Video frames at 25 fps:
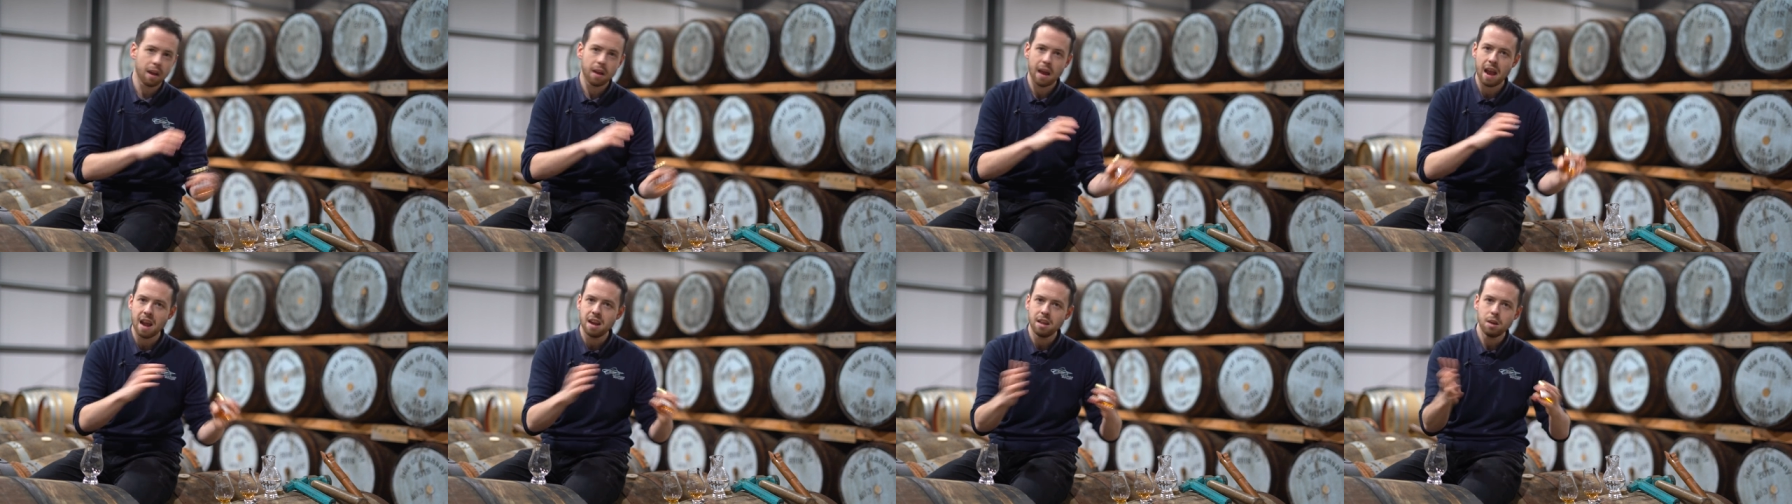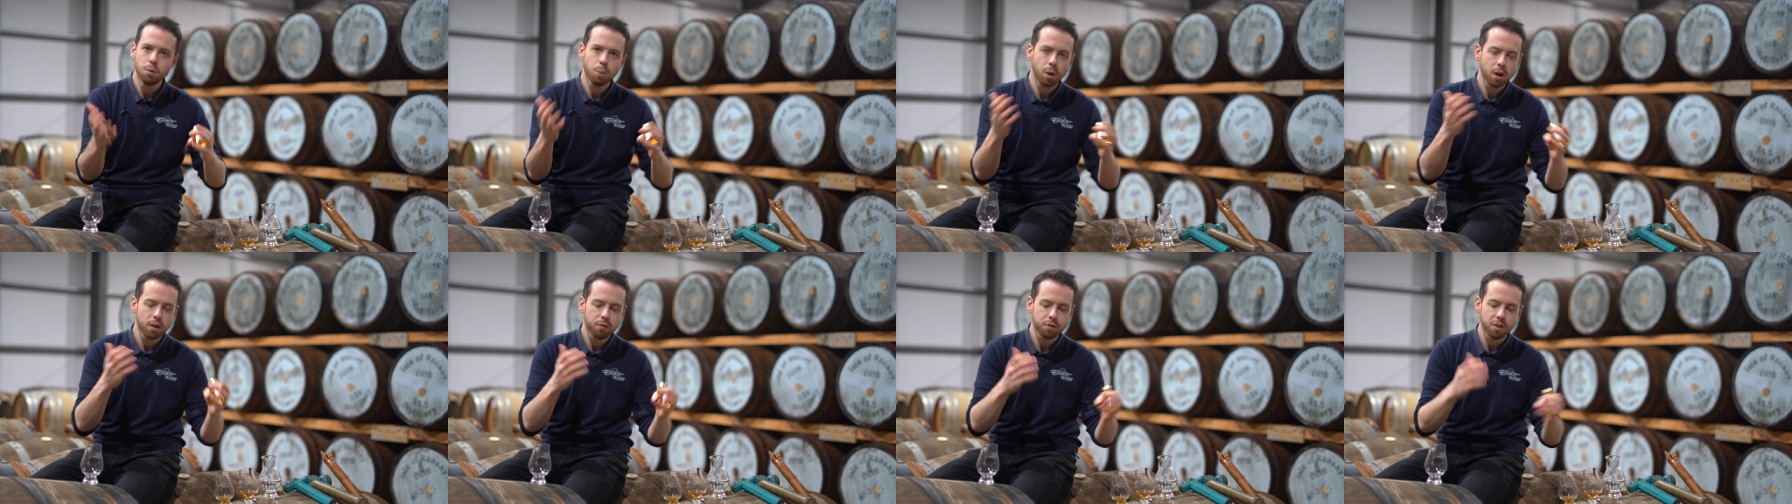Any
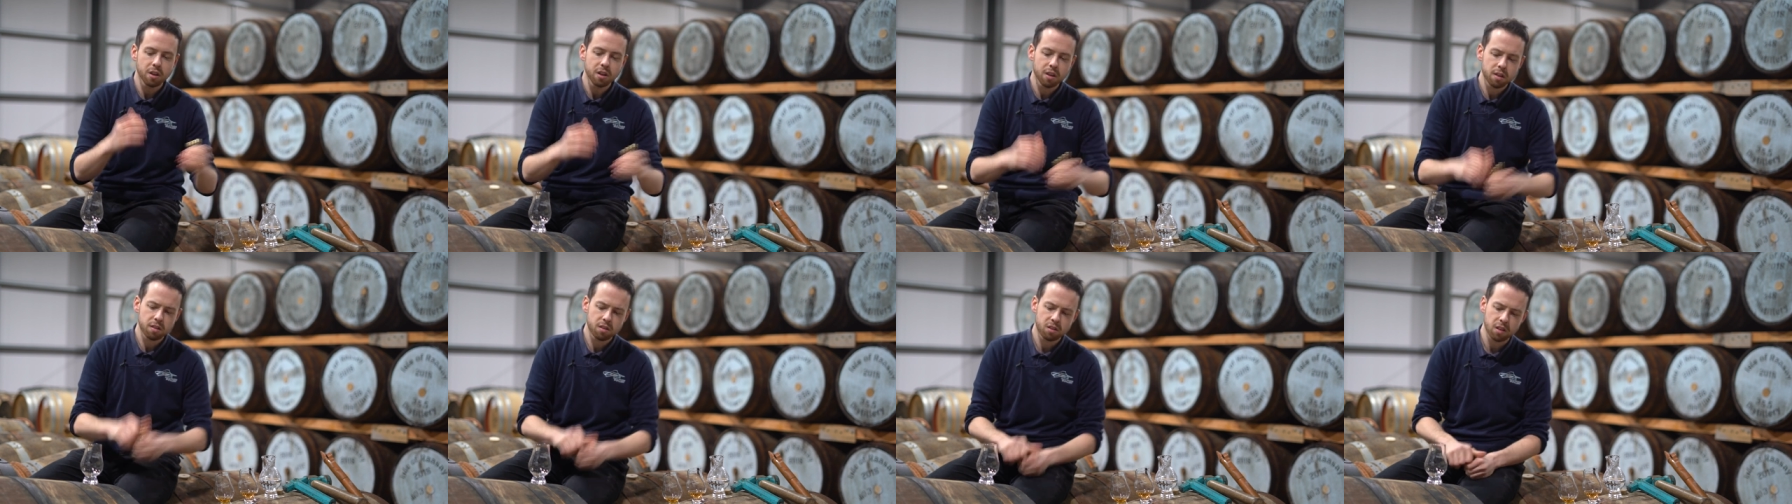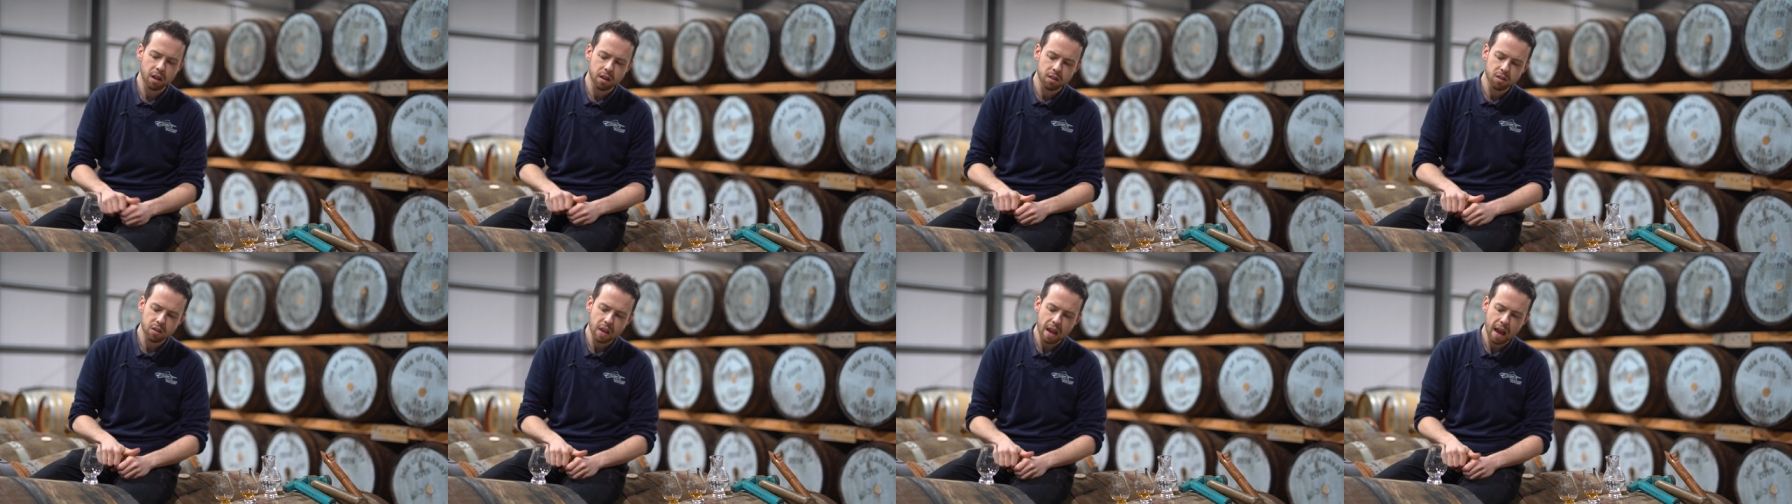one of the
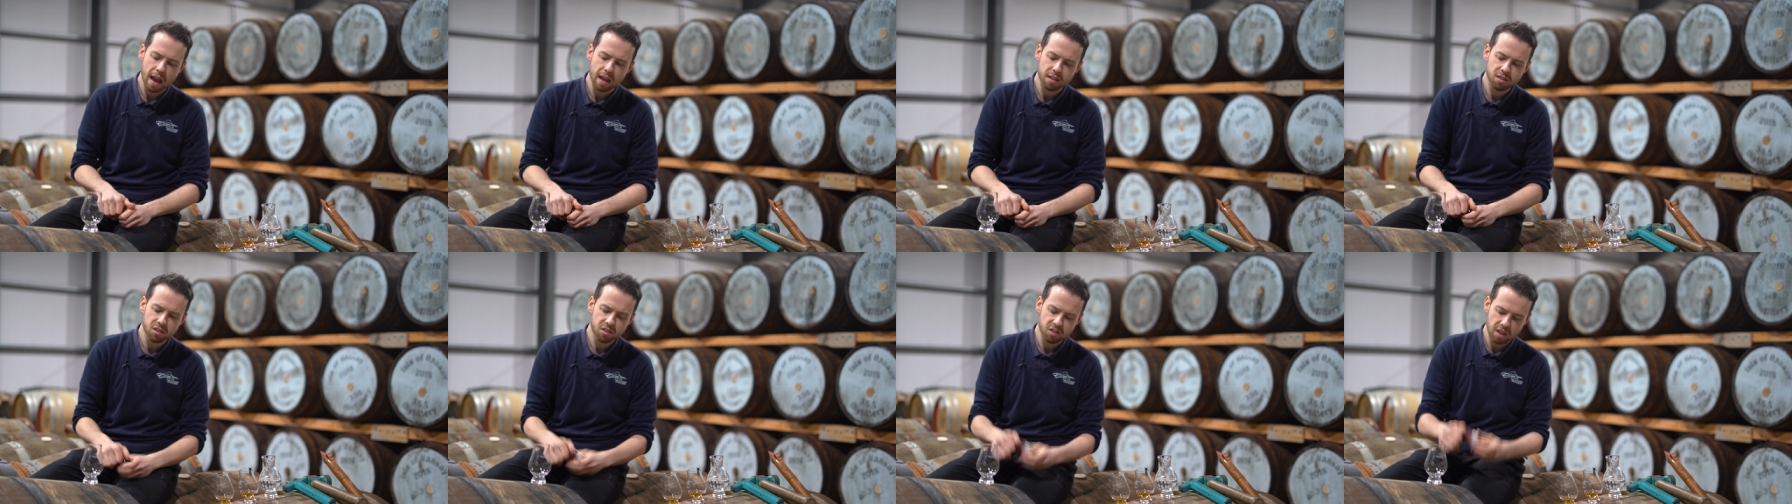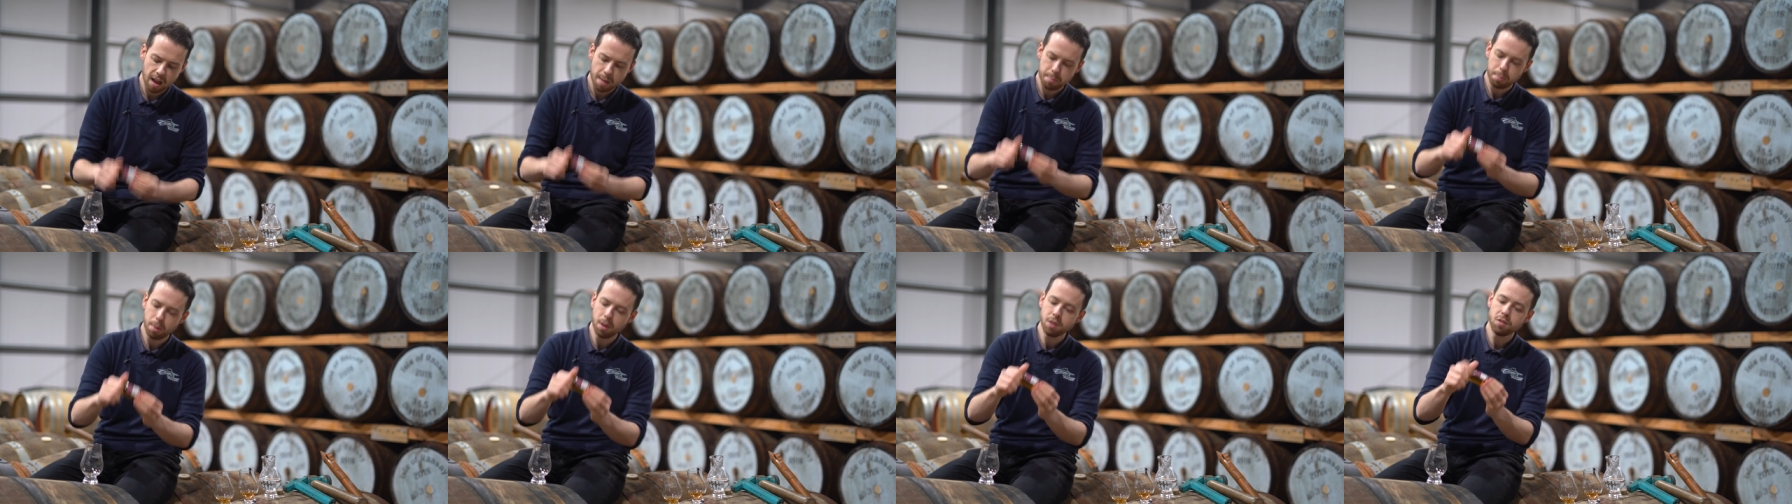six cask
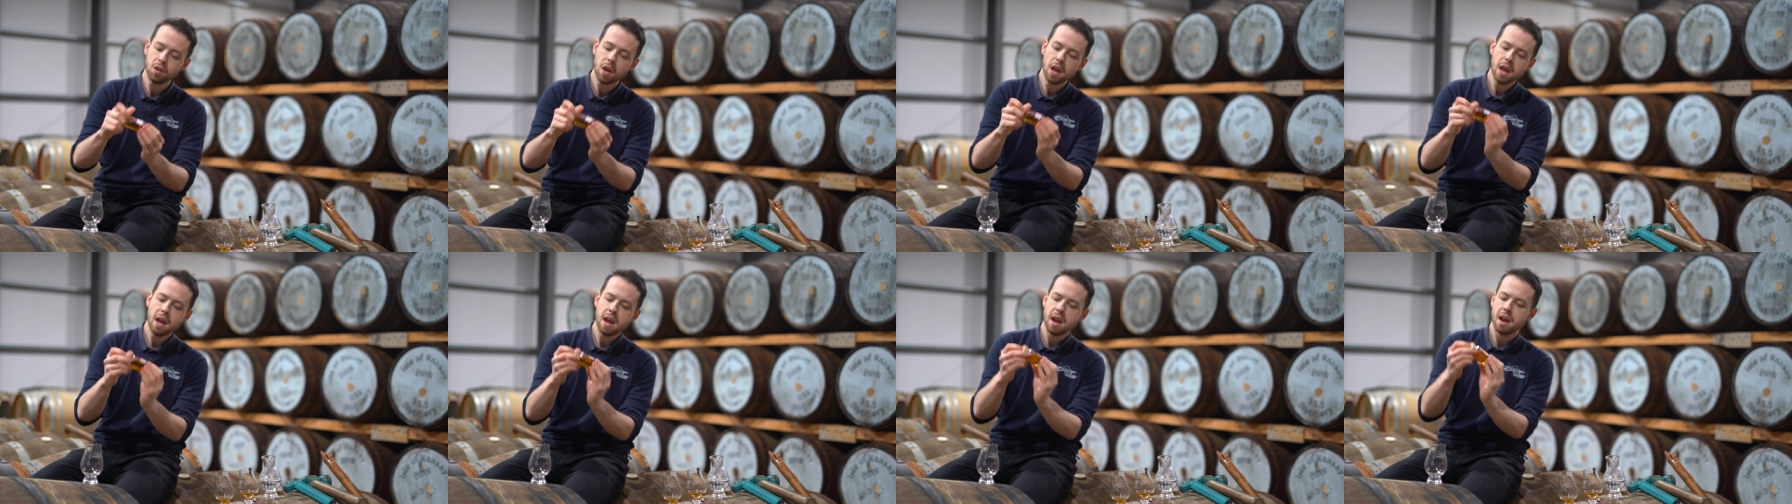samples.